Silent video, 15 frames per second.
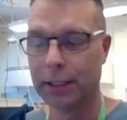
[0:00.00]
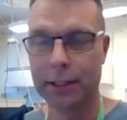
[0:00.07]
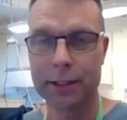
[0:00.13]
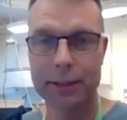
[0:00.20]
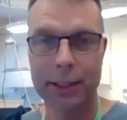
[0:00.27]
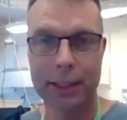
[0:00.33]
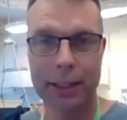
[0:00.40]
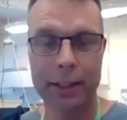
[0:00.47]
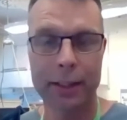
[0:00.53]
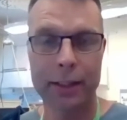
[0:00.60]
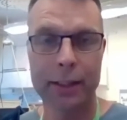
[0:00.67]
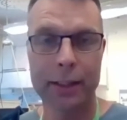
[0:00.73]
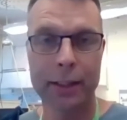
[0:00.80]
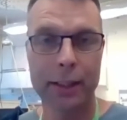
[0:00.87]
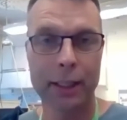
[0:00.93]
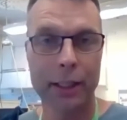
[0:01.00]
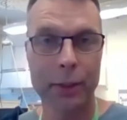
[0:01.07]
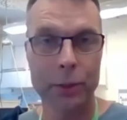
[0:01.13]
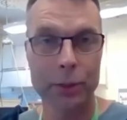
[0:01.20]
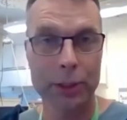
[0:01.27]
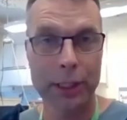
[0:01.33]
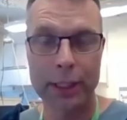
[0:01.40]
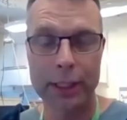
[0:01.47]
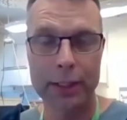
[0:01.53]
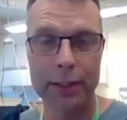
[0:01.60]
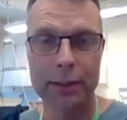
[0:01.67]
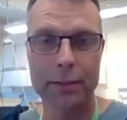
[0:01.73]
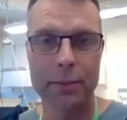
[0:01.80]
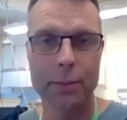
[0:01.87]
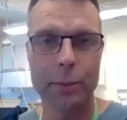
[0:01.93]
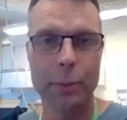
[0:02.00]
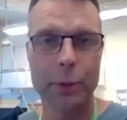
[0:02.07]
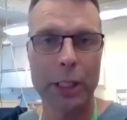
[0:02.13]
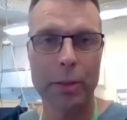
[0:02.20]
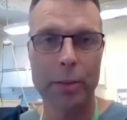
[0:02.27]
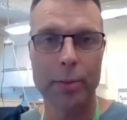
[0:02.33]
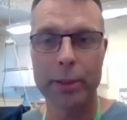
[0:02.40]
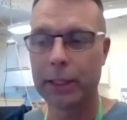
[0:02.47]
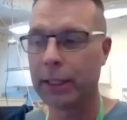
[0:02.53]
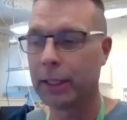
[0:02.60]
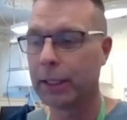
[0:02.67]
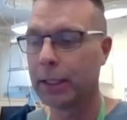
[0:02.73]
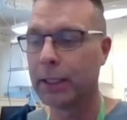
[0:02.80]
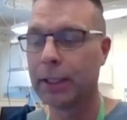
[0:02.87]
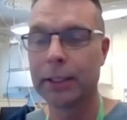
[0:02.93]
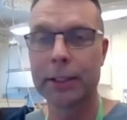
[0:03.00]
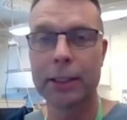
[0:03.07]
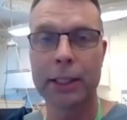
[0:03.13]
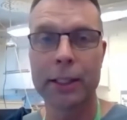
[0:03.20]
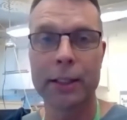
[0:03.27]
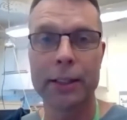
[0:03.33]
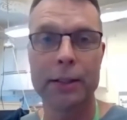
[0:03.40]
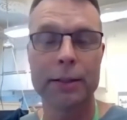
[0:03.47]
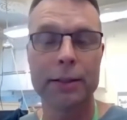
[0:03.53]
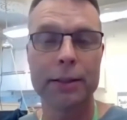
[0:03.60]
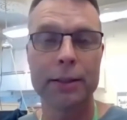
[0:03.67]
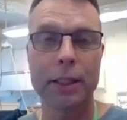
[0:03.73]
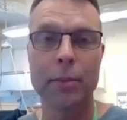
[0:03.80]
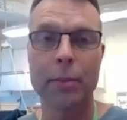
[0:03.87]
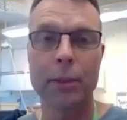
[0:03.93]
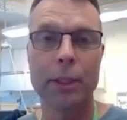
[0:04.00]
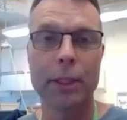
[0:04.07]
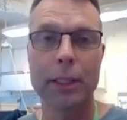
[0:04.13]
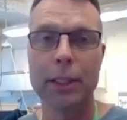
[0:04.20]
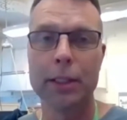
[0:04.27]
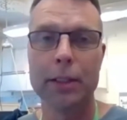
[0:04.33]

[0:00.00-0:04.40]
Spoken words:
it's done outside, probably in some